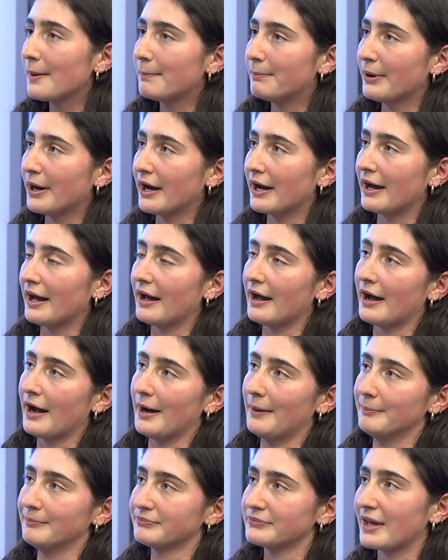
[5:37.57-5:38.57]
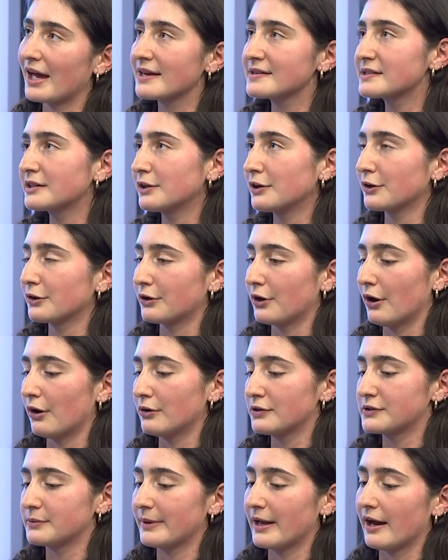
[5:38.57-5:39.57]
But um, as the year
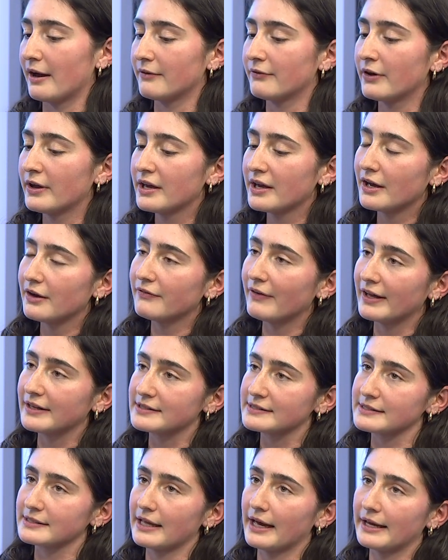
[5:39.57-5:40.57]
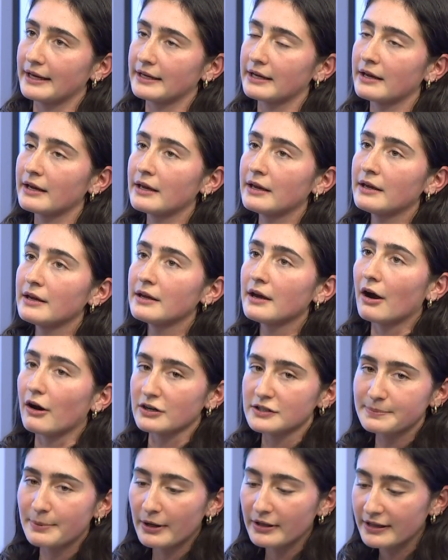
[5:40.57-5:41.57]
goes, we have events like our
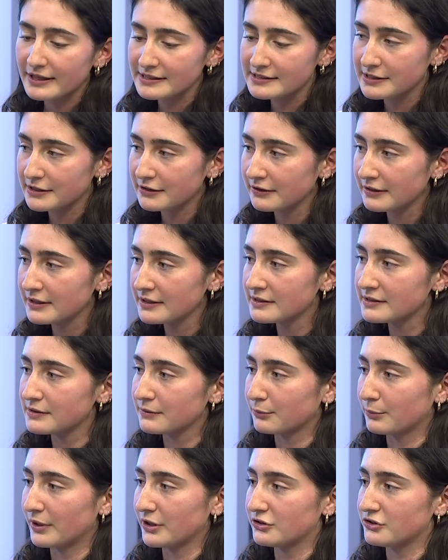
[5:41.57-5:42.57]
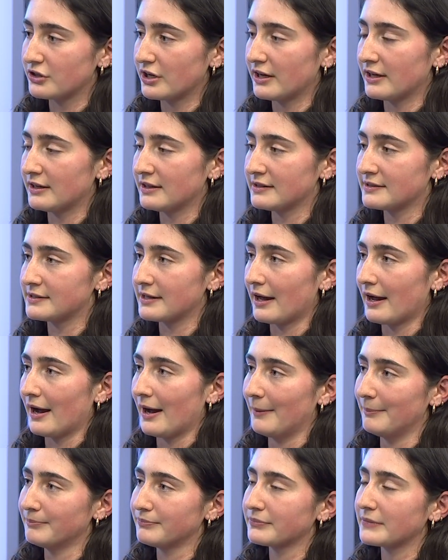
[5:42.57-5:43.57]
Spotlight series, which is
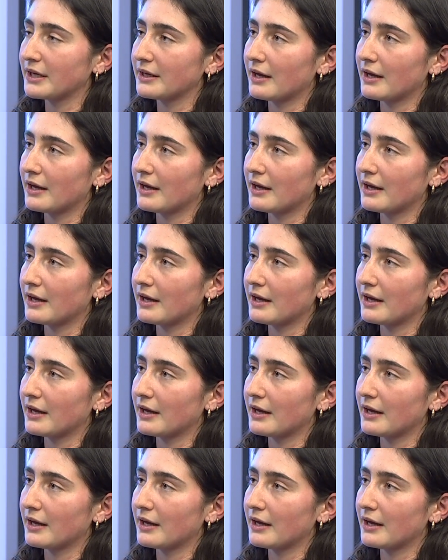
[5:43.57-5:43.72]
um,